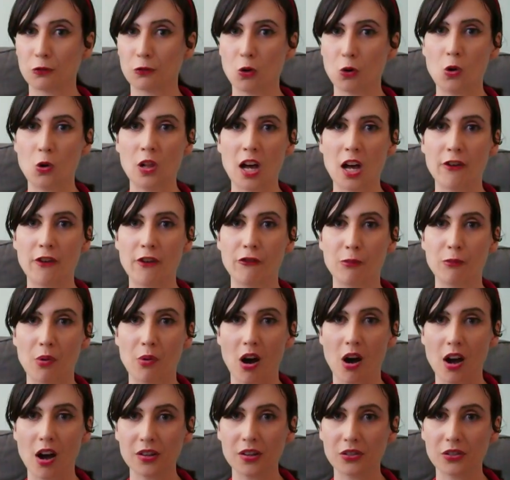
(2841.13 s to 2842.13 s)
role of
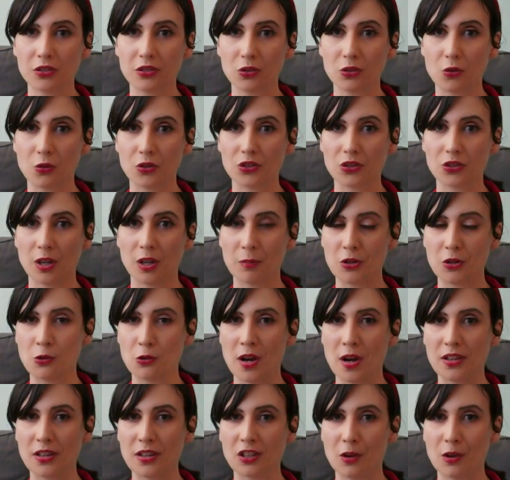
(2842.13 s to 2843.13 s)
boss, or someone
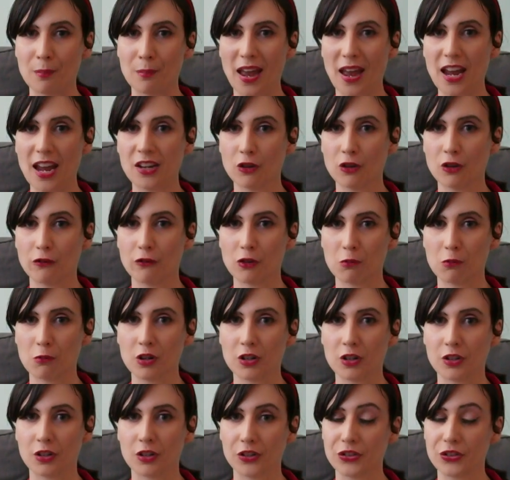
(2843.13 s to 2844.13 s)
who has command over
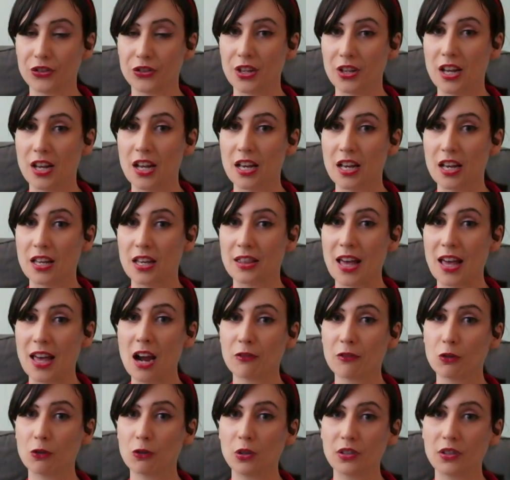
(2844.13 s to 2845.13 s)
workers,
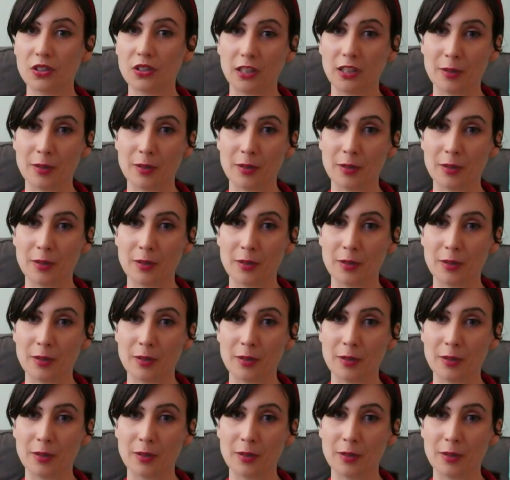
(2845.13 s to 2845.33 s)
that role is